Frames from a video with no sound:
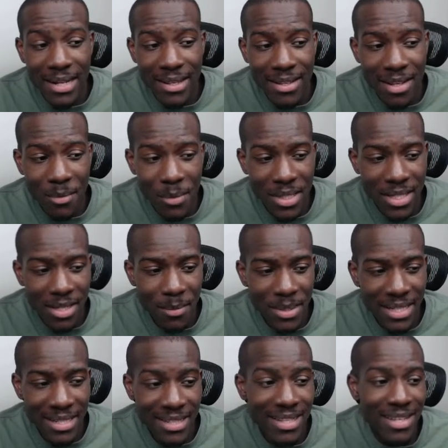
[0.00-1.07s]
company coming
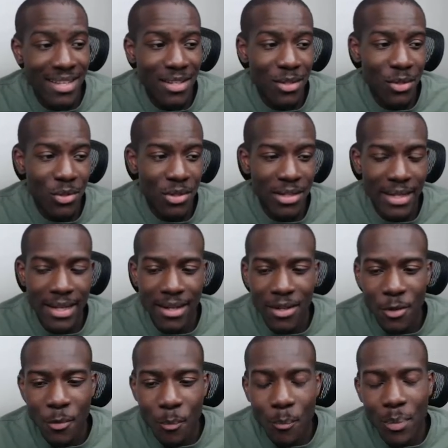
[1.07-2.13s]
in and kicking your door
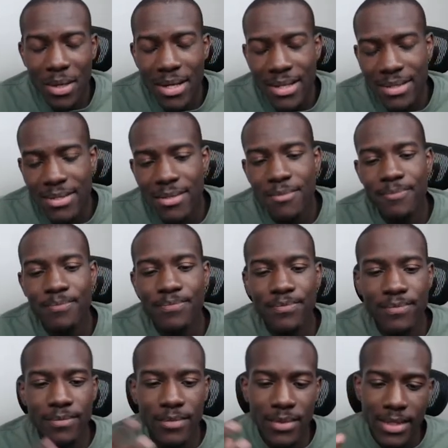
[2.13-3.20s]
down. But
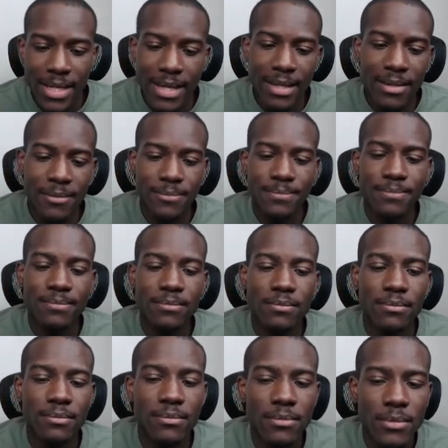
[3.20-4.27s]
hey,
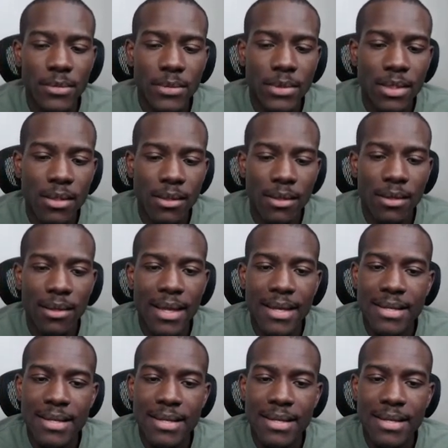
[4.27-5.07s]
like I